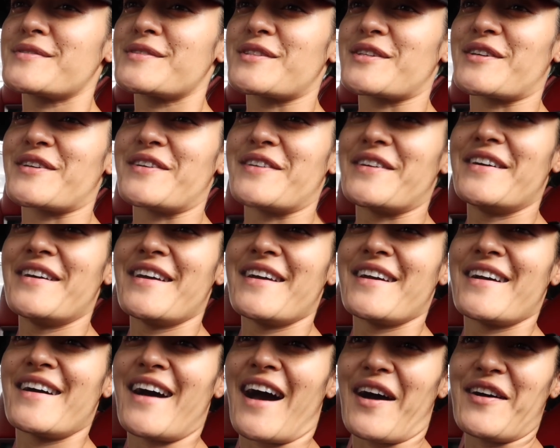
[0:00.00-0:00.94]
So
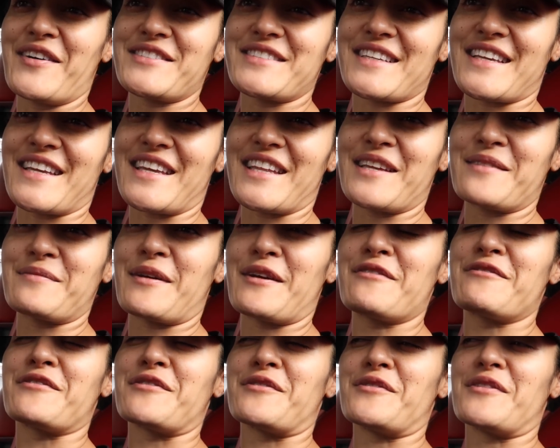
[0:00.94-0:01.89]
I was like eating
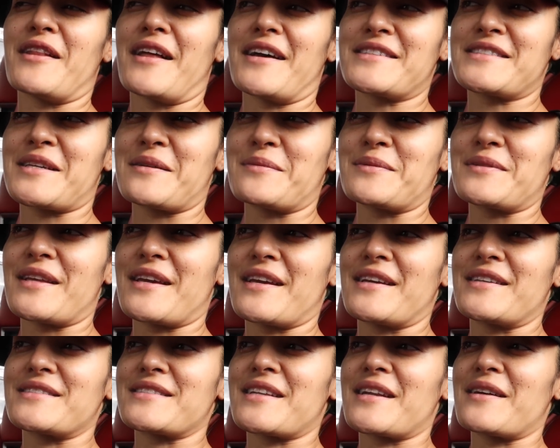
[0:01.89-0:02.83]
my food the last couple
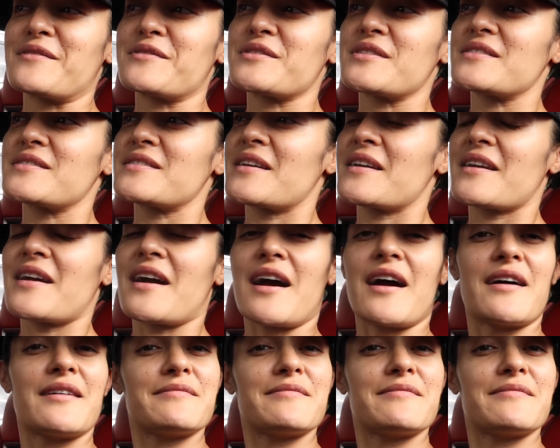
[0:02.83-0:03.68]
days, and I was just like,